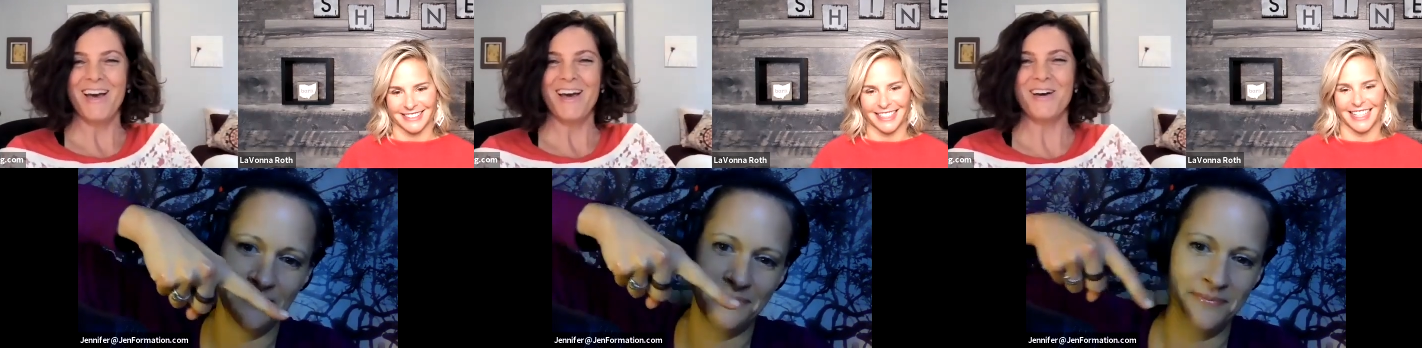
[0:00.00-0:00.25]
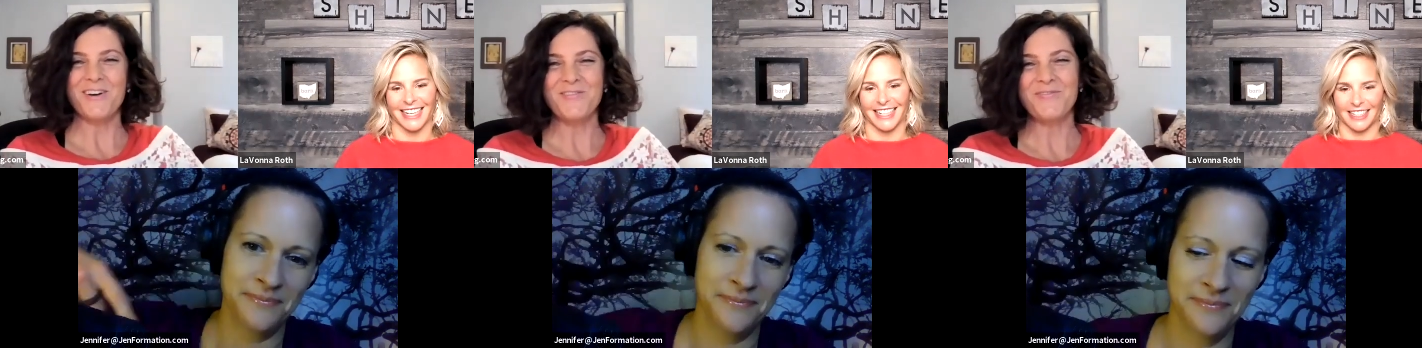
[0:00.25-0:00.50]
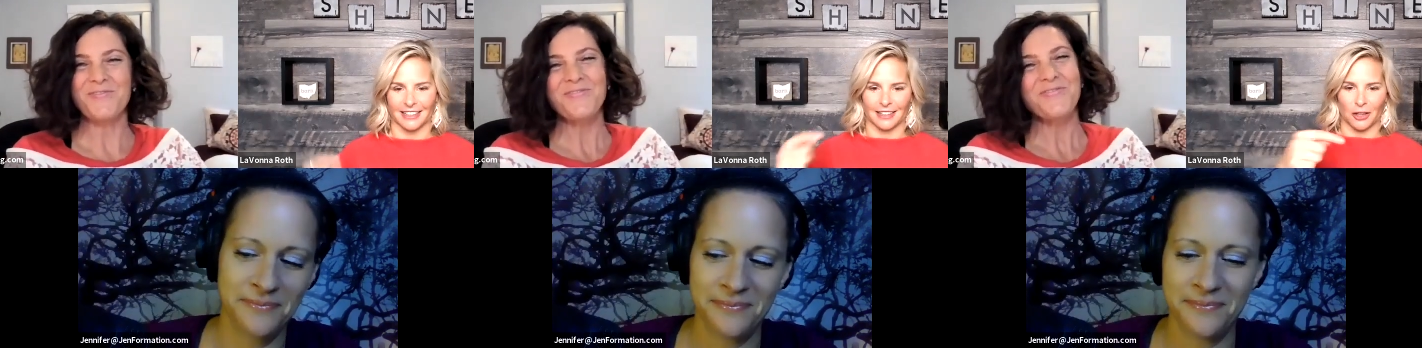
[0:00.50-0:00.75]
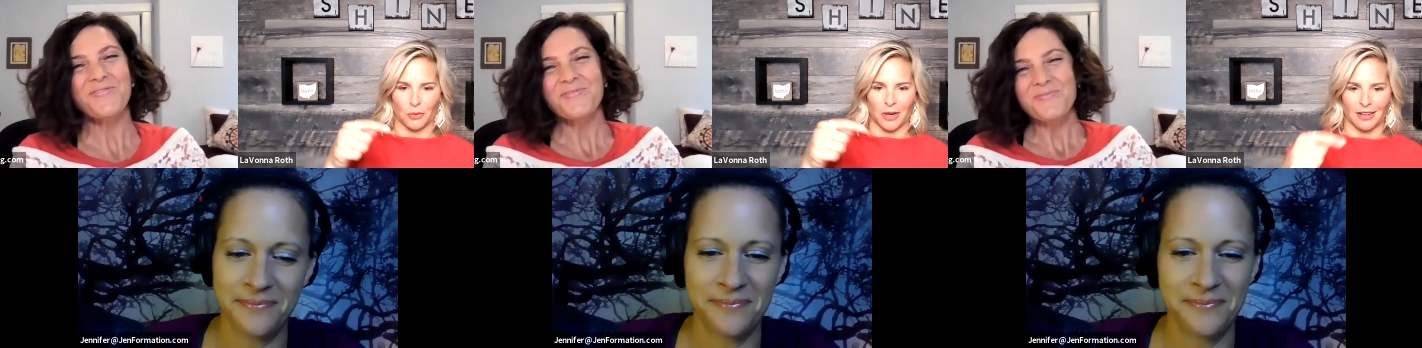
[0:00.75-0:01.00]

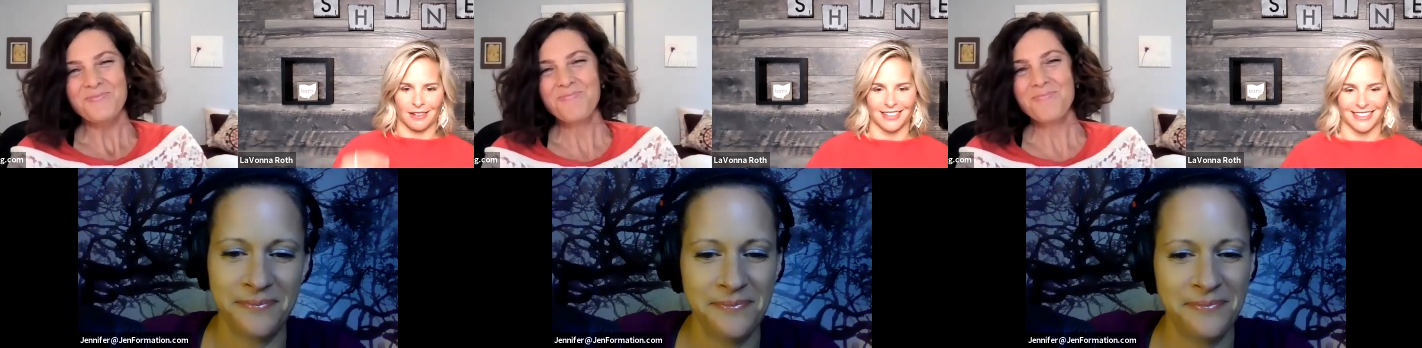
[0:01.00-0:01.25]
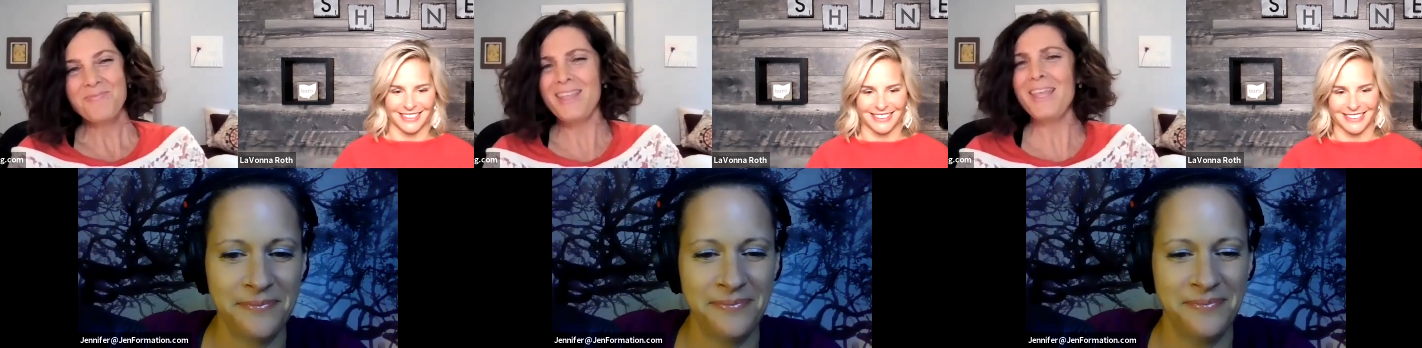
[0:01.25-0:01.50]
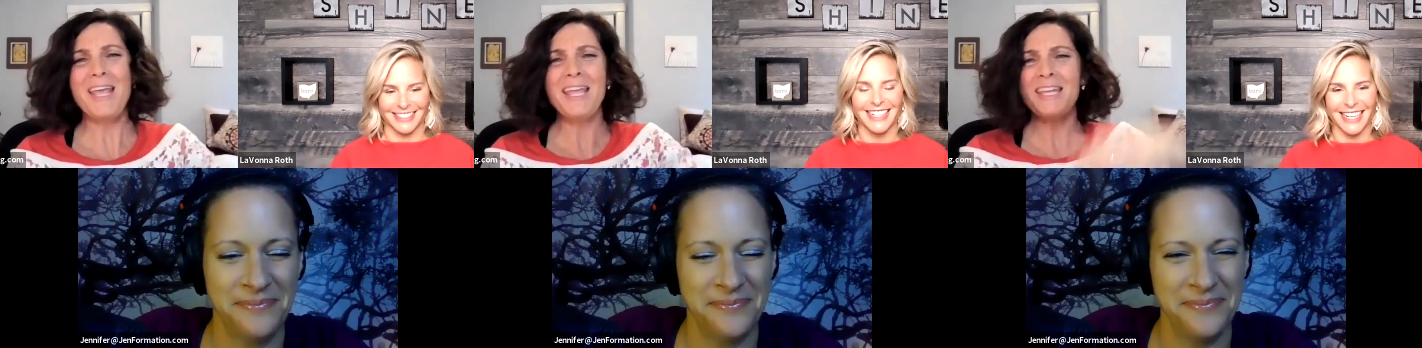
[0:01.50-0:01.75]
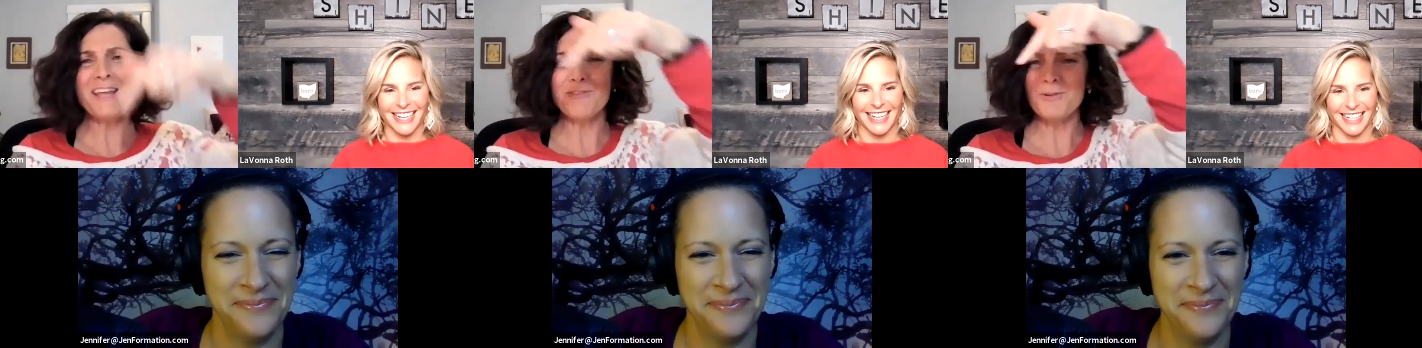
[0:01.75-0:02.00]
Speaker 1: Um,
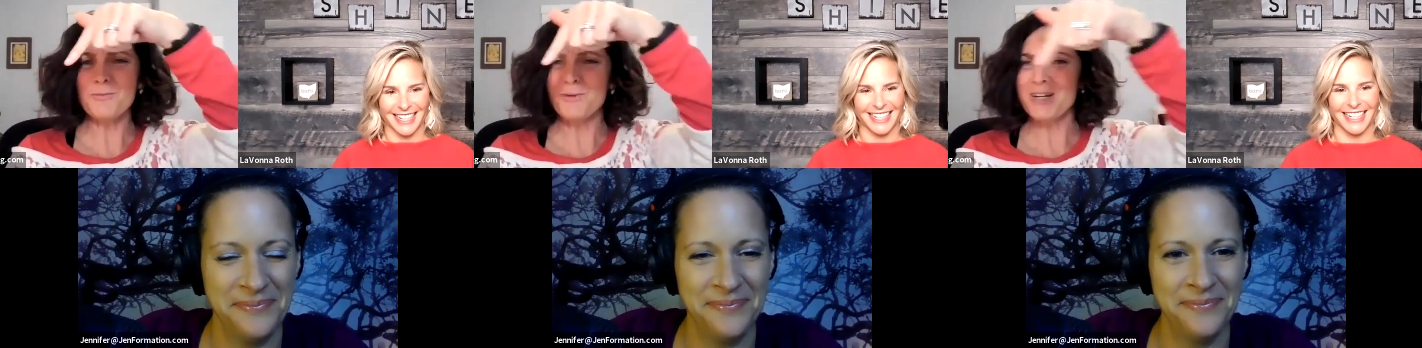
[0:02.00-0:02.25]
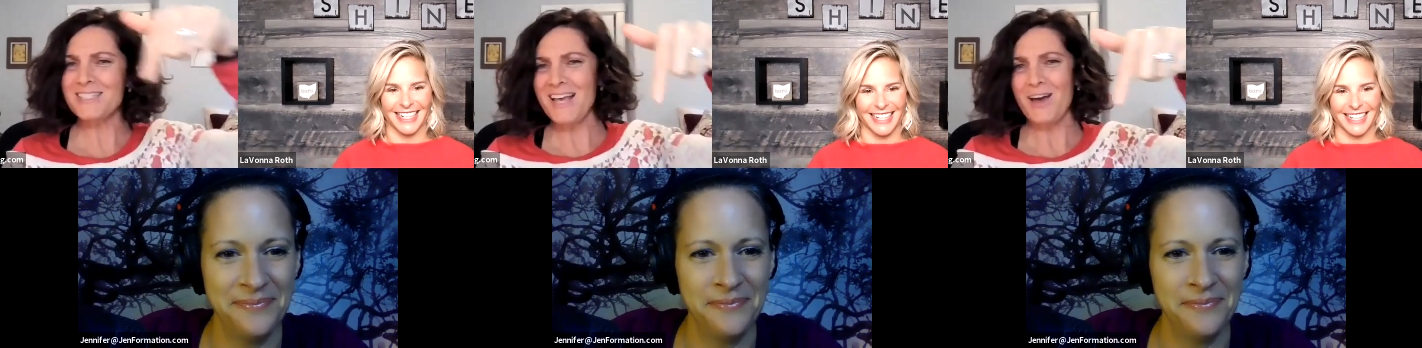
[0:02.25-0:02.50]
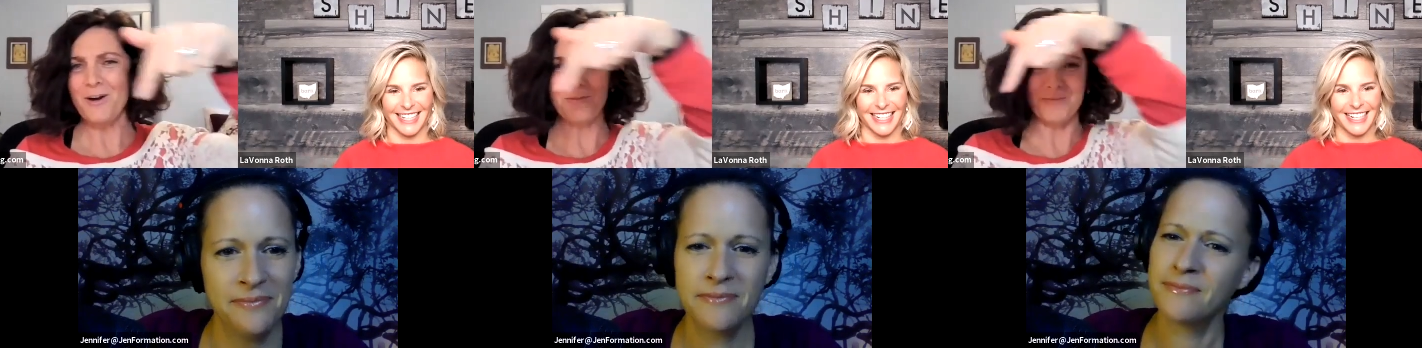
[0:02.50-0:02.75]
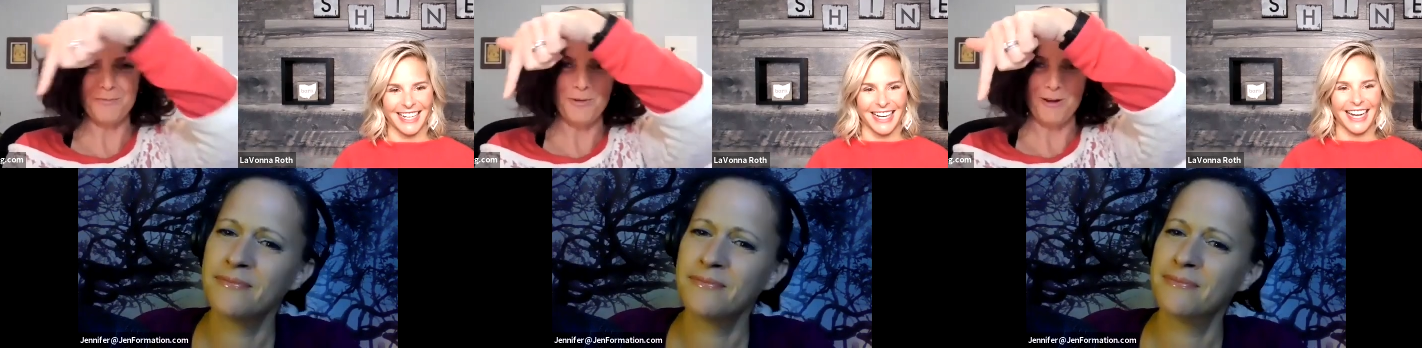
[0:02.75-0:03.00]
it, never works
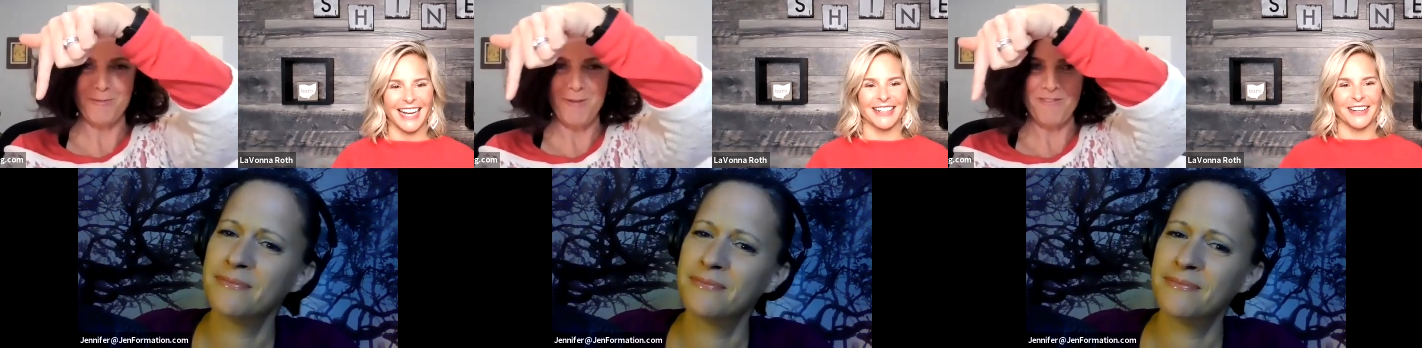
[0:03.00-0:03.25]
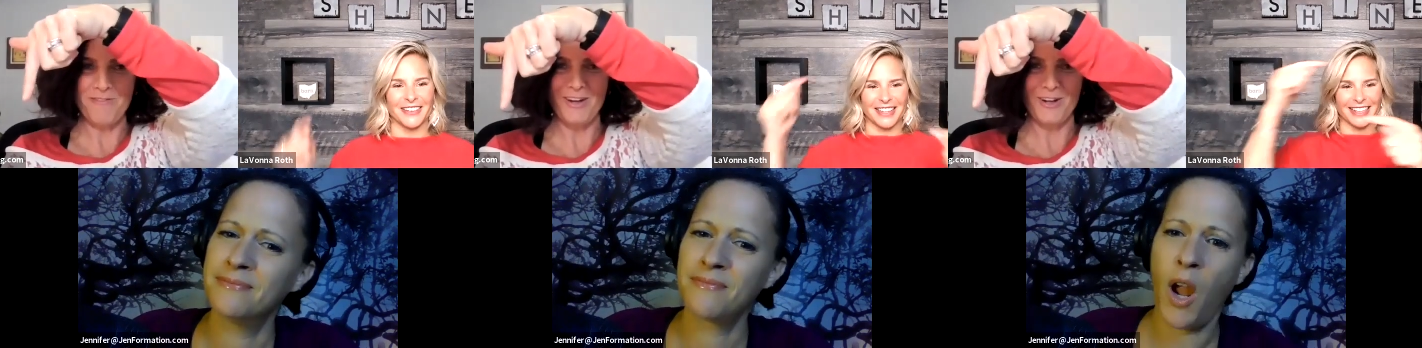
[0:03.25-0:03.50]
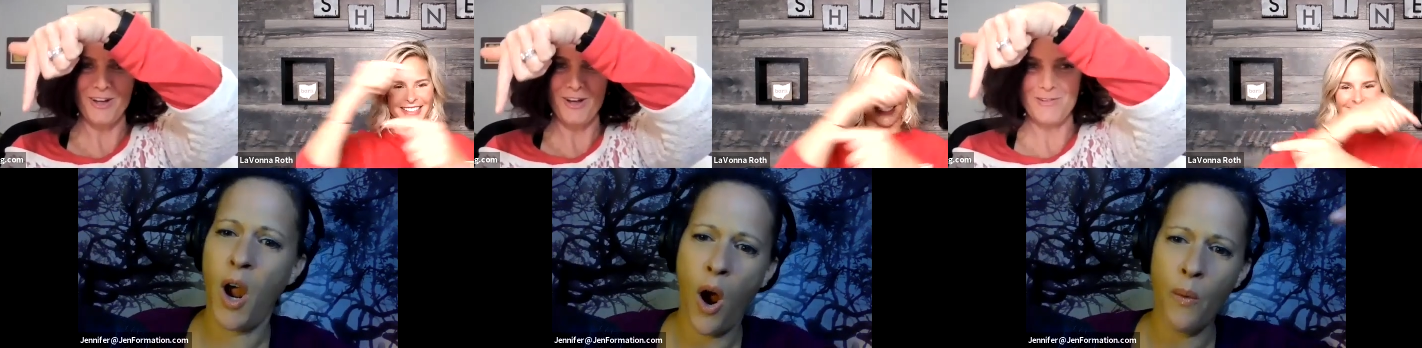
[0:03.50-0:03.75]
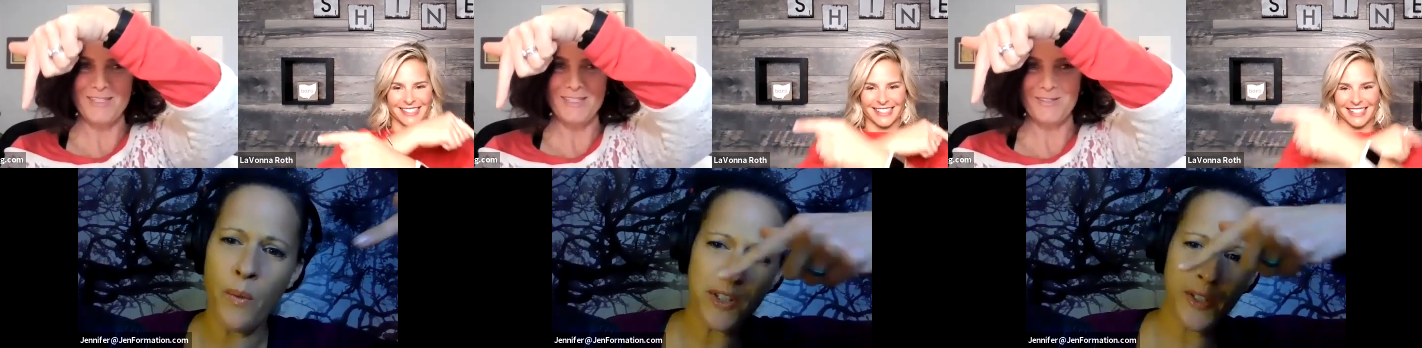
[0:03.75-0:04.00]
out. Wherever my finger go